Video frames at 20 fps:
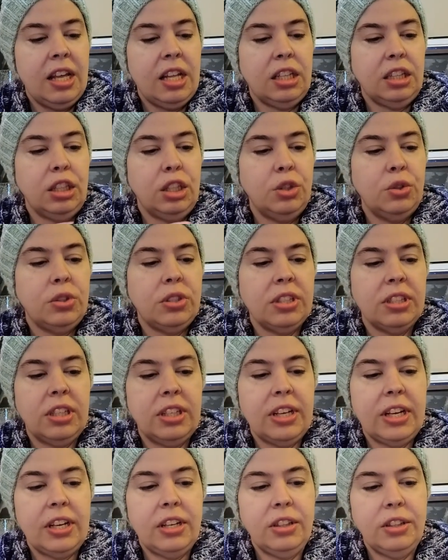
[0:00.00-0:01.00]

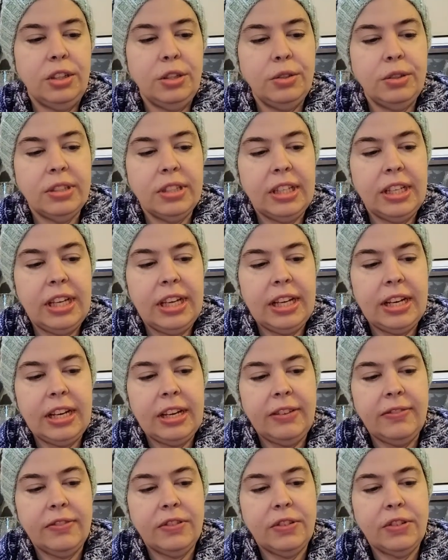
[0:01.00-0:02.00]
loosely
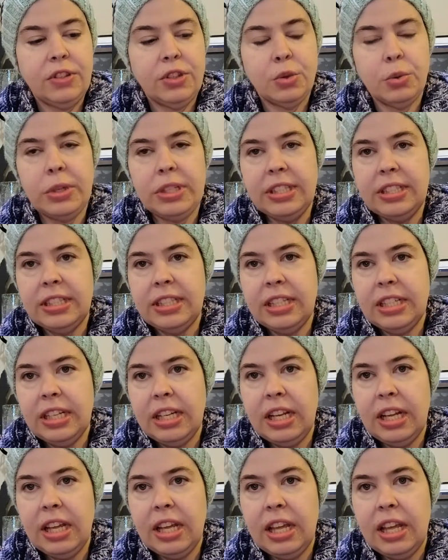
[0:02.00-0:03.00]
enough
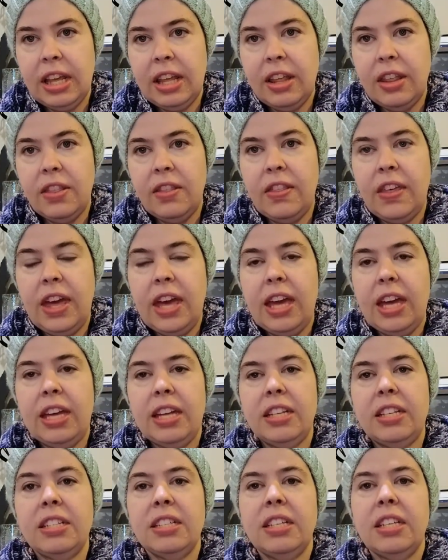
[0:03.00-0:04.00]
twisted
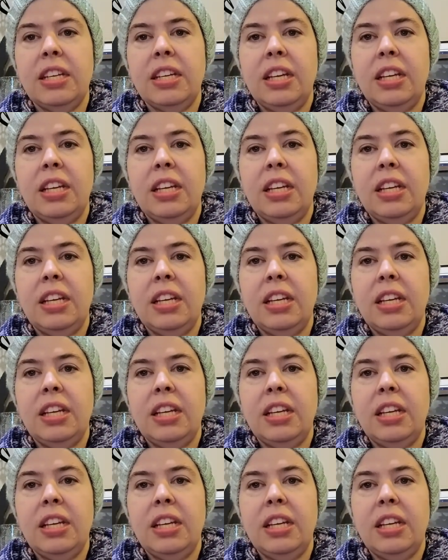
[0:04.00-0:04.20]
that,